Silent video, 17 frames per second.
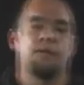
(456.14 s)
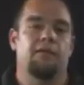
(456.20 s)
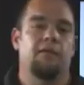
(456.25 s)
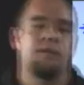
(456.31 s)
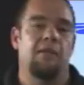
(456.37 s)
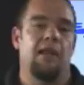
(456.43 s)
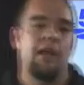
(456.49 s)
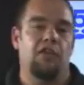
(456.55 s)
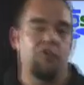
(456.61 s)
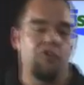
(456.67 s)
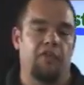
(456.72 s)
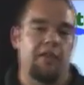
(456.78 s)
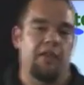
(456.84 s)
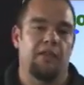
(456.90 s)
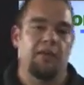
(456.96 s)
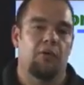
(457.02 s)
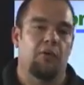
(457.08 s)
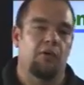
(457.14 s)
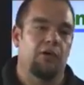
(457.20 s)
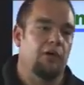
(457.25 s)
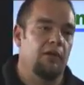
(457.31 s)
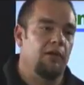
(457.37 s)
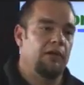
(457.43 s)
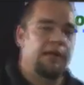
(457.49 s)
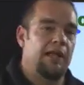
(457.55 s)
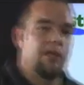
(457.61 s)
The next thing that we're going
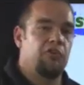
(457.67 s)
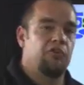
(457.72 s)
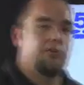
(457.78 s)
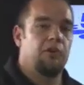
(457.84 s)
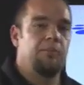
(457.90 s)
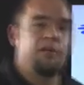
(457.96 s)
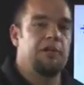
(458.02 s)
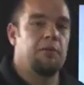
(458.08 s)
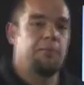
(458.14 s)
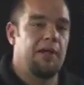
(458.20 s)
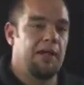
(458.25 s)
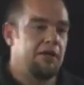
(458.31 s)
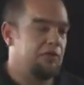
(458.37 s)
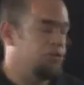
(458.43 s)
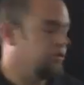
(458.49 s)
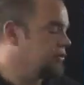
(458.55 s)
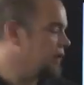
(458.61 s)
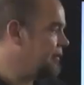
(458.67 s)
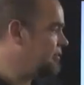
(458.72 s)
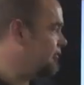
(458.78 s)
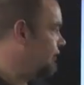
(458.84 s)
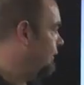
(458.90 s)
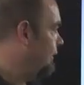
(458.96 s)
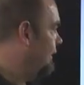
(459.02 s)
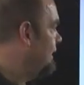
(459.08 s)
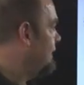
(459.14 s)
to look at is going to be your meta
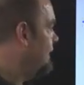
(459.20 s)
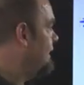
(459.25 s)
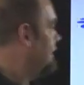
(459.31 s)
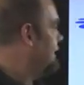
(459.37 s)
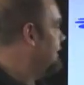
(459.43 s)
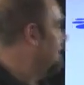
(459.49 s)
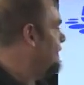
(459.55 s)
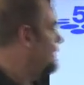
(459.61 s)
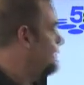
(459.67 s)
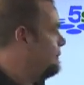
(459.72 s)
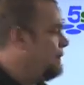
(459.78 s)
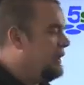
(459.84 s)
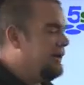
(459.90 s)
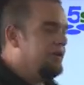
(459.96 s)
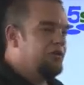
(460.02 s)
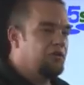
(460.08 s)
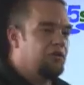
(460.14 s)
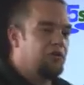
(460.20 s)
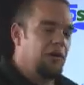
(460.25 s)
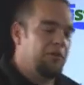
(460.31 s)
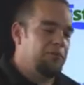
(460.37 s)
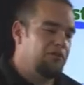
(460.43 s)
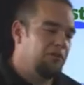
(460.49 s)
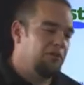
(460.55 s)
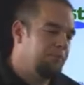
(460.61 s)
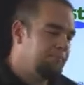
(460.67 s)
description. Now, the meta
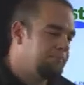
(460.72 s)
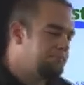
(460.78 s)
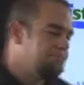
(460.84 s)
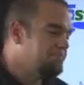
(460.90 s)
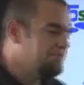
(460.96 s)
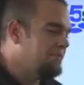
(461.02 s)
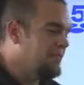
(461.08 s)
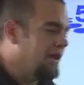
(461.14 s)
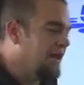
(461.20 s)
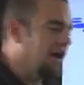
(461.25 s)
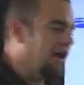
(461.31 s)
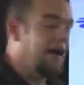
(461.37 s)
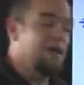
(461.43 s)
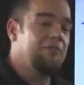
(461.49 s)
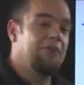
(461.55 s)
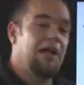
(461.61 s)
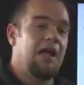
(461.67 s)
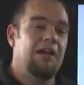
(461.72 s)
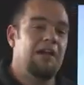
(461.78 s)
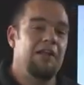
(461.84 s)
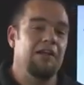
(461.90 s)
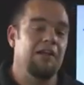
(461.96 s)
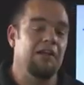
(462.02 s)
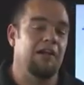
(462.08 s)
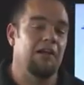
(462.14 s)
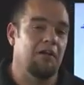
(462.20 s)
description, I've got it
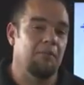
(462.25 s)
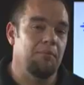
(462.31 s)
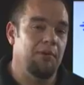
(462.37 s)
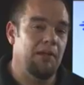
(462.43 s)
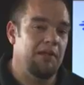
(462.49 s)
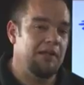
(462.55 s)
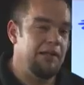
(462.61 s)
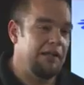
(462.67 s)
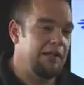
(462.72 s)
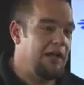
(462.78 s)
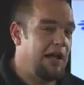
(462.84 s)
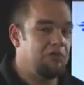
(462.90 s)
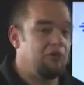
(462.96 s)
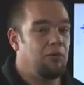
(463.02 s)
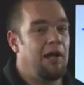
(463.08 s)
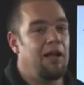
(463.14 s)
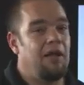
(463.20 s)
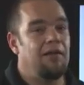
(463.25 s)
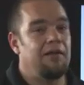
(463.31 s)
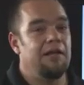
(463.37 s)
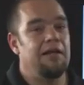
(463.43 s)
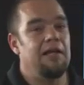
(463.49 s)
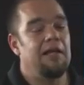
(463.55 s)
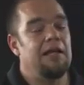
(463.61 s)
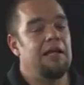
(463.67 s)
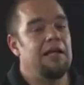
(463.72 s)
in here, but in
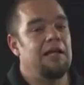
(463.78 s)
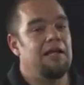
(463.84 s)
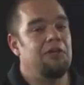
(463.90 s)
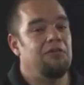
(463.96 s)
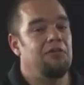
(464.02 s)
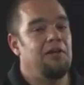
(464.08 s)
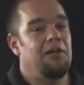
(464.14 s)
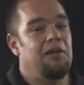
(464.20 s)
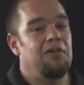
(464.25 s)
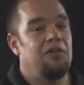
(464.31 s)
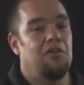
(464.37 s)
actuality, it really